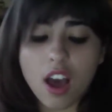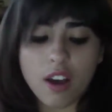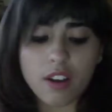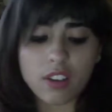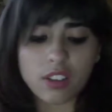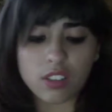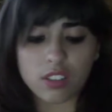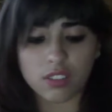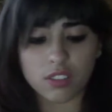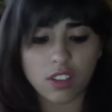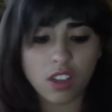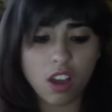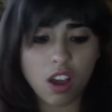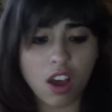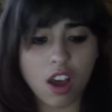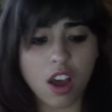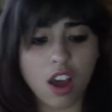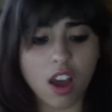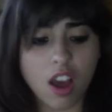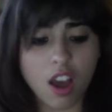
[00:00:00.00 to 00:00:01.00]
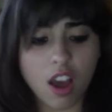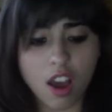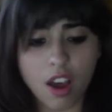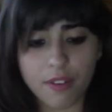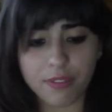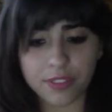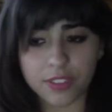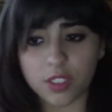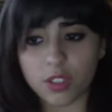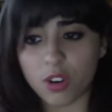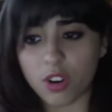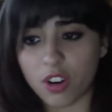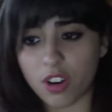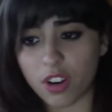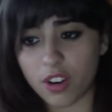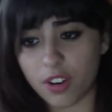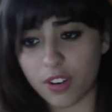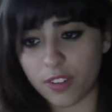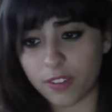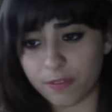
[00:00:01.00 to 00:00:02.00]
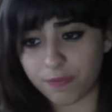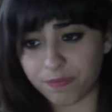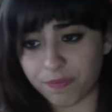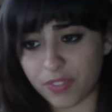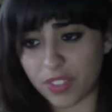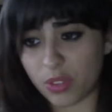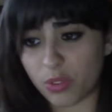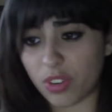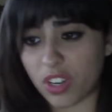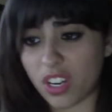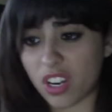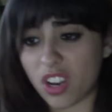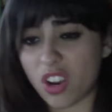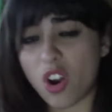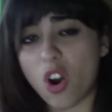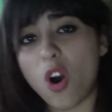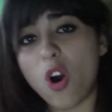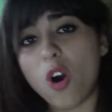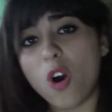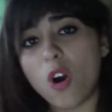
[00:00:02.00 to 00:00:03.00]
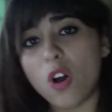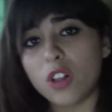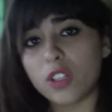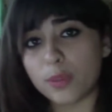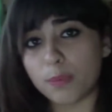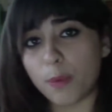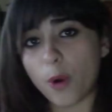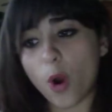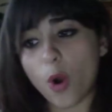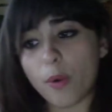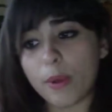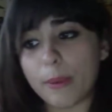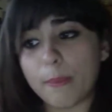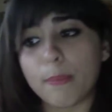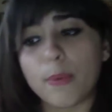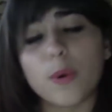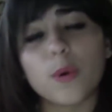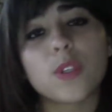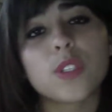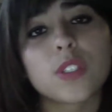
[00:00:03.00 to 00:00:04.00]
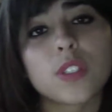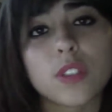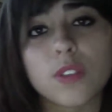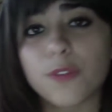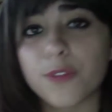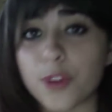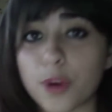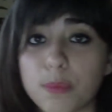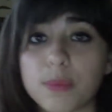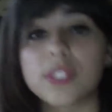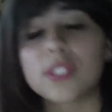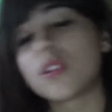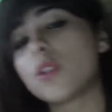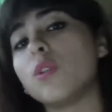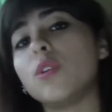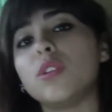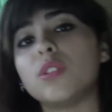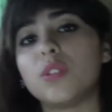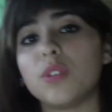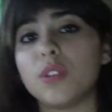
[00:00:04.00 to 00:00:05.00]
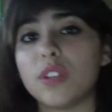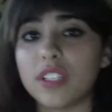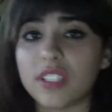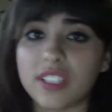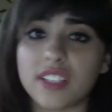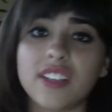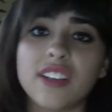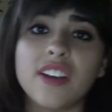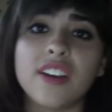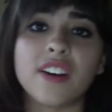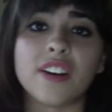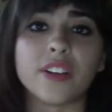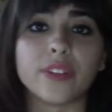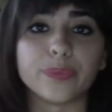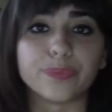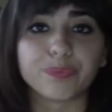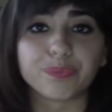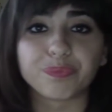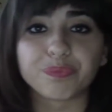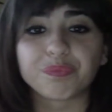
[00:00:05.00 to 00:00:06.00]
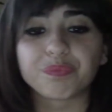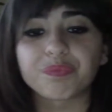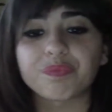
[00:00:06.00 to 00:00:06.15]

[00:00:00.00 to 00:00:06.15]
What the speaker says: After reading all the boring books from school during the year,